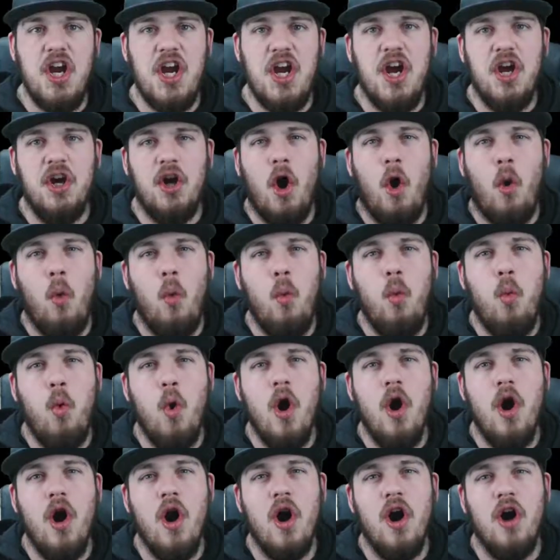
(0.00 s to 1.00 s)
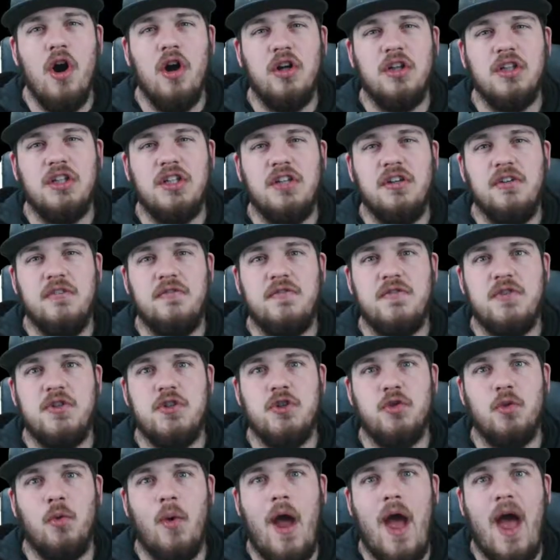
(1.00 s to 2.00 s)
In a world of
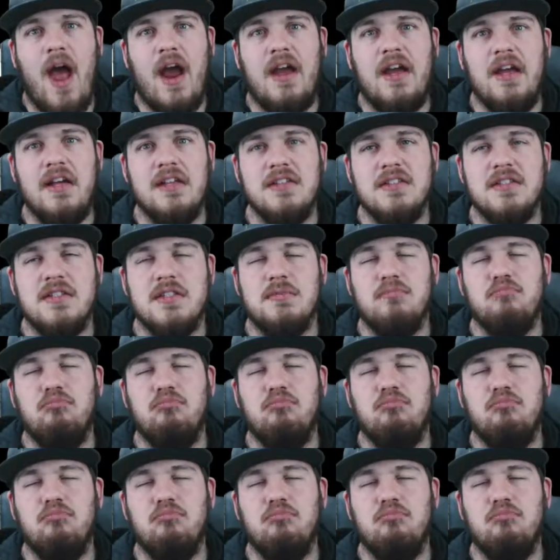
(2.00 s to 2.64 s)
dragons.